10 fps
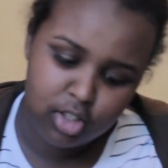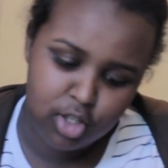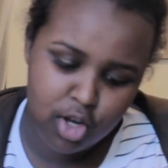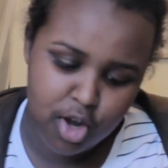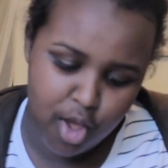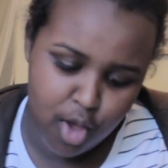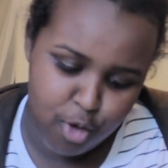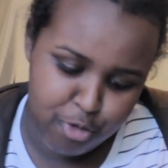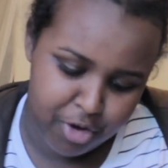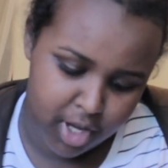
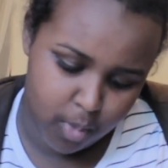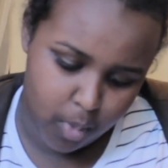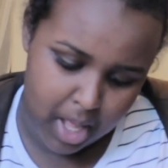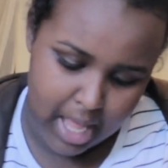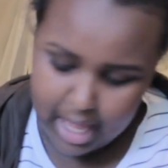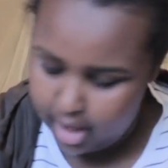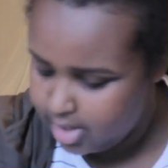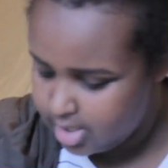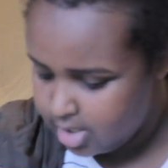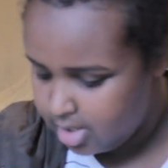No freaking way.
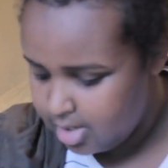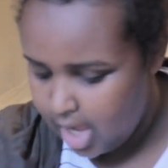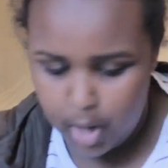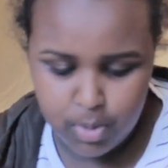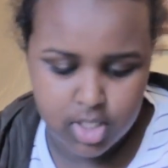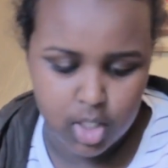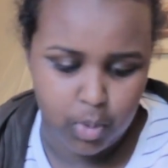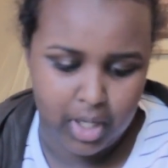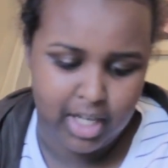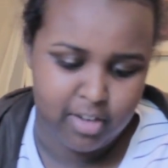I was the
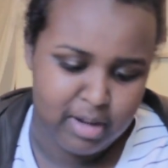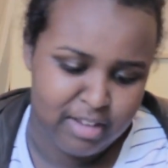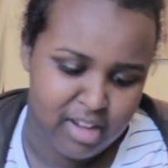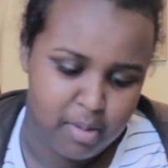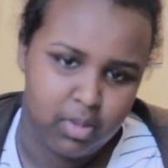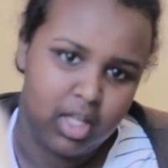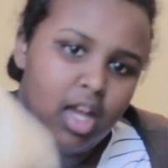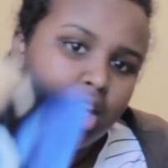queen of my family.